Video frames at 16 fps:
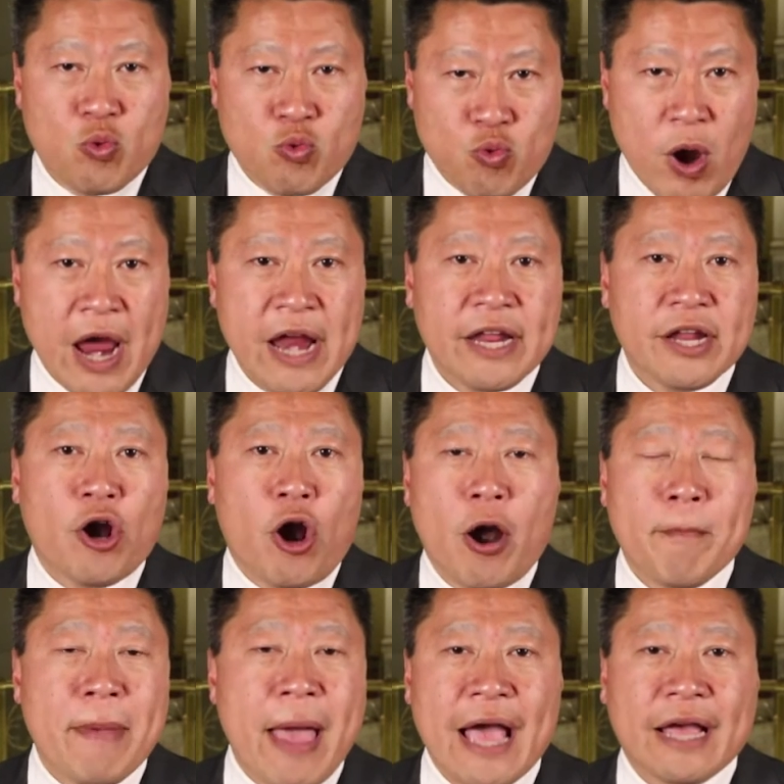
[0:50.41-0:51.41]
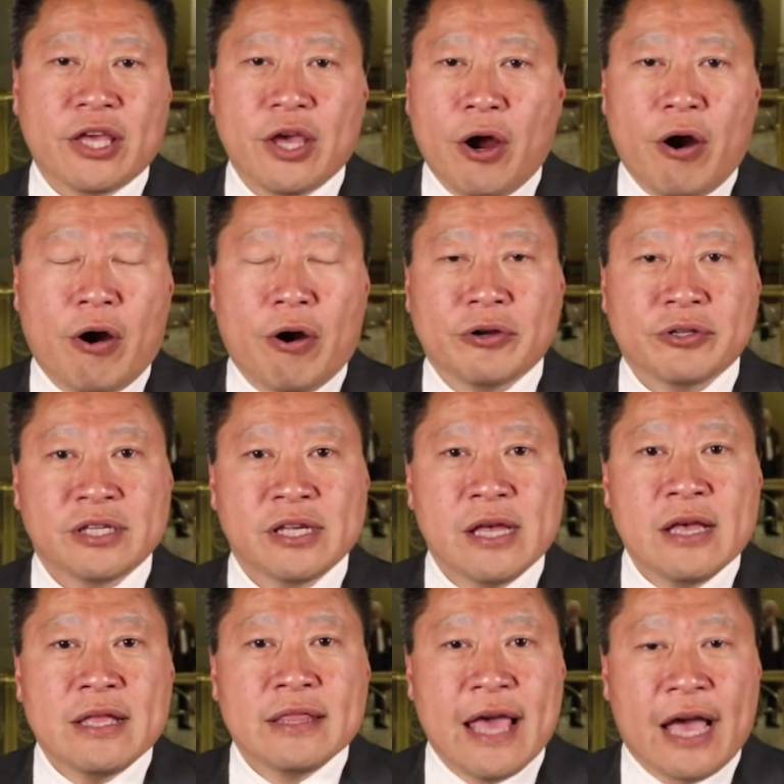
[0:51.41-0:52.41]
right in our backyards
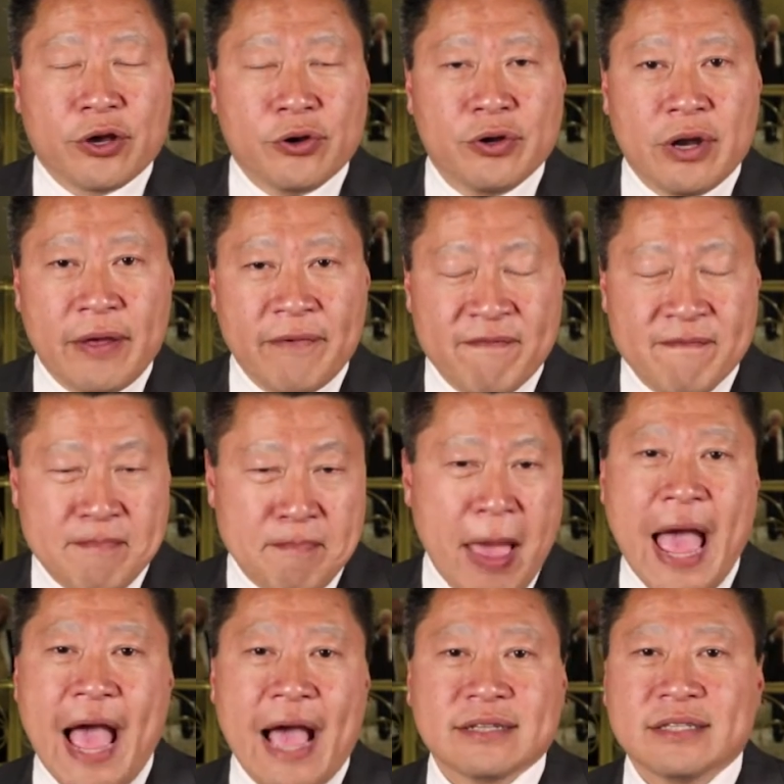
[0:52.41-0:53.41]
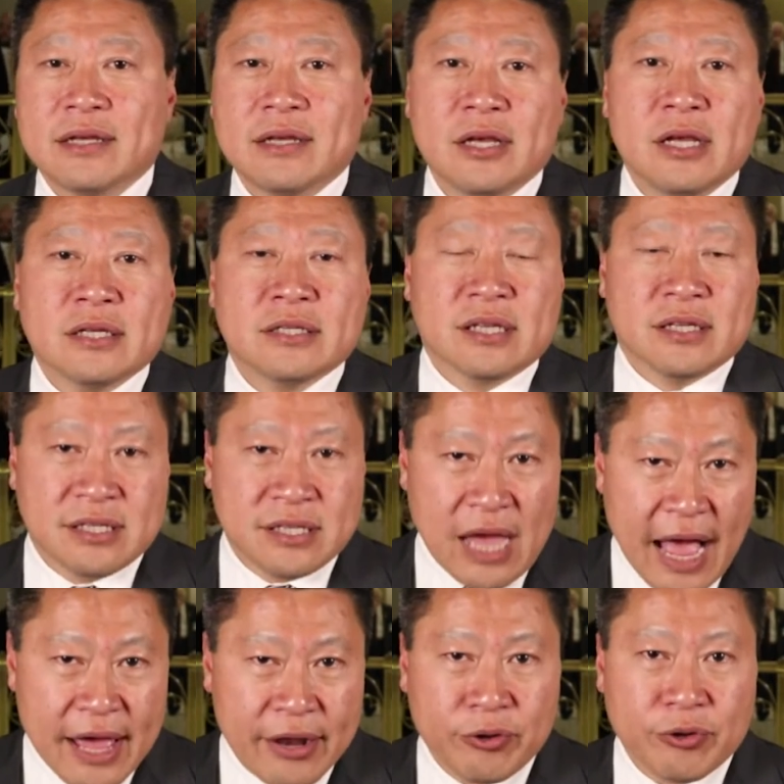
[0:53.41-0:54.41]
that could impact
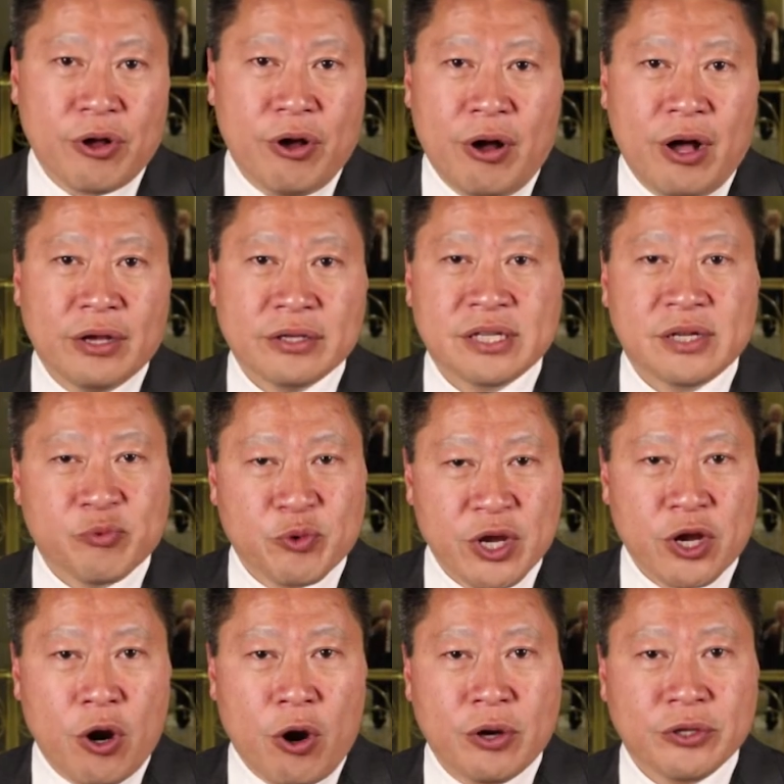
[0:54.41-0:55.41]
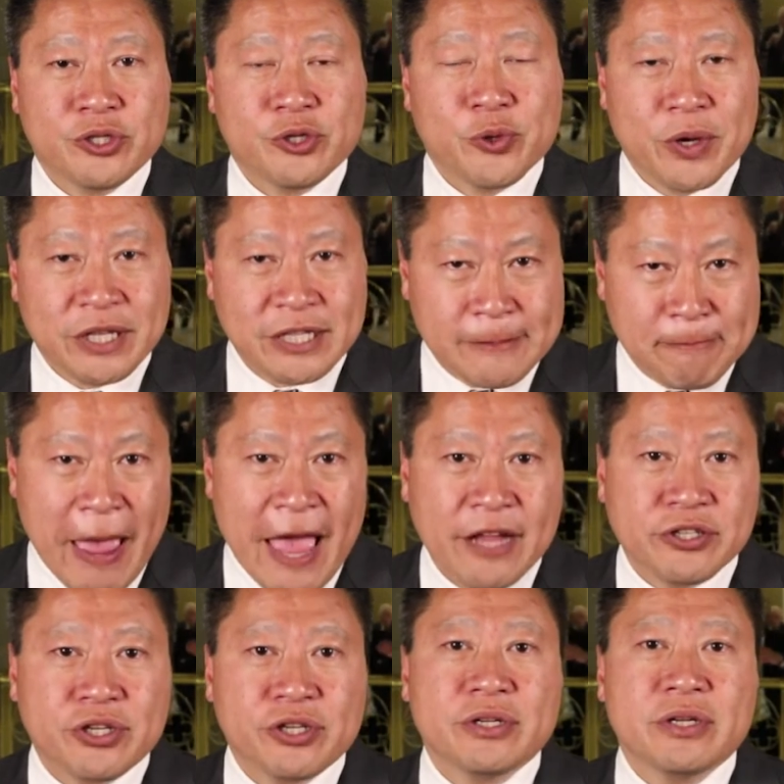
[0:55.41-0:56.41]
societal costs in regards to
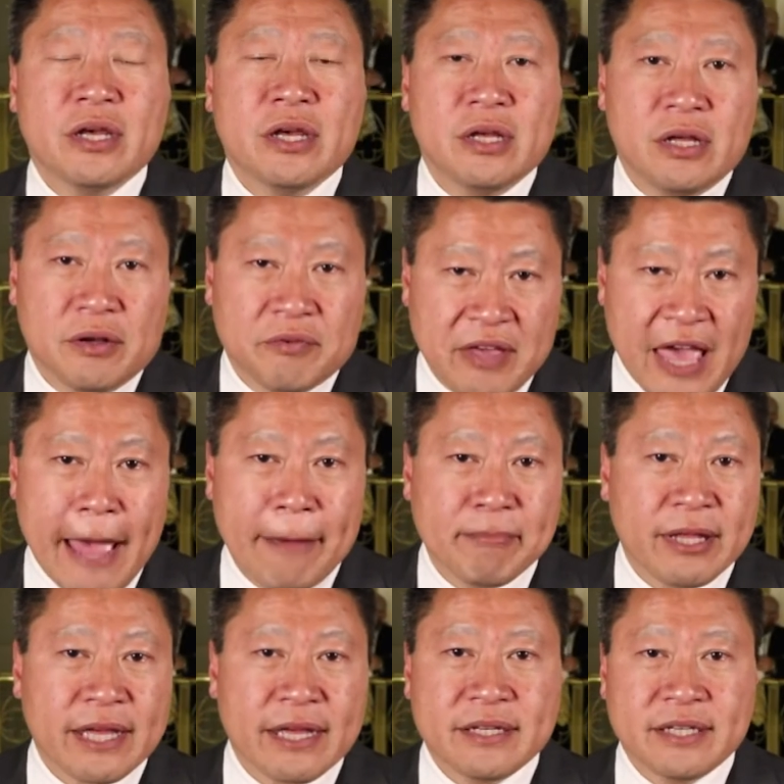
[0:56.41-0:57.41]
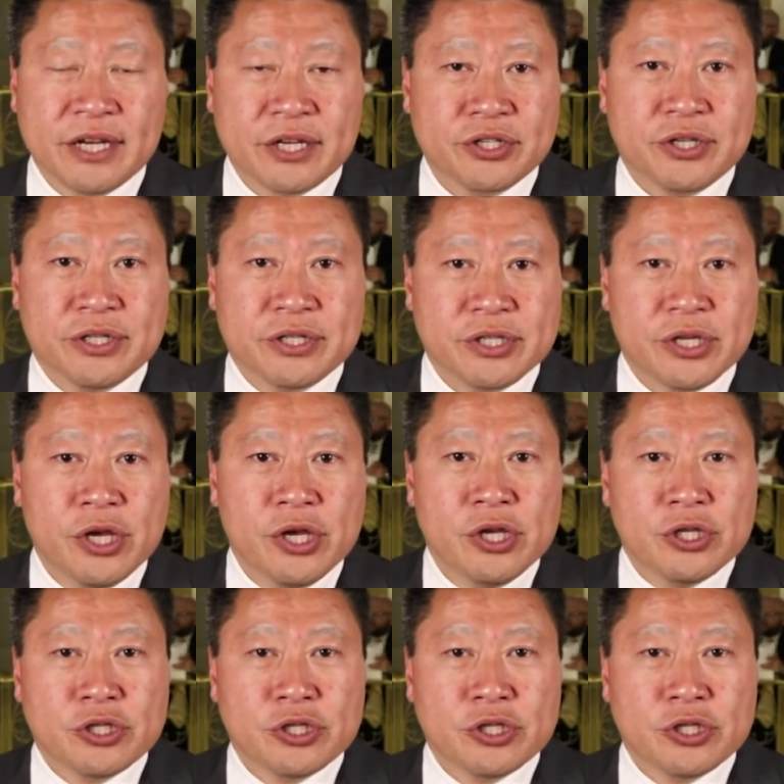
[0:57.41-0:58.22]
expansion of gambling addictions.